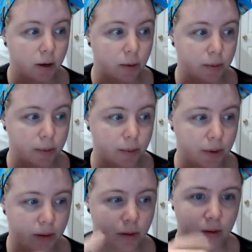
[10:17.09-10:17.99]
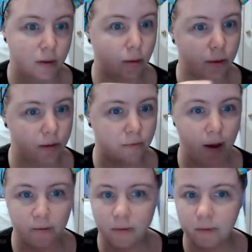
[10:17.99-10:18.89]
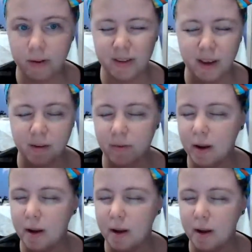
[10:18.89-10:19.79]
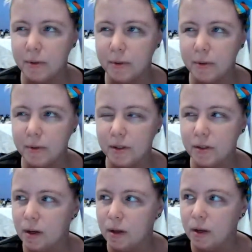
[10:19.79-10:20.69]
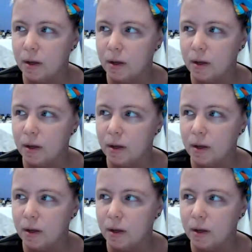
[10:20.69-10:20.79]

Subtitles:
or the five of it. I forget if it was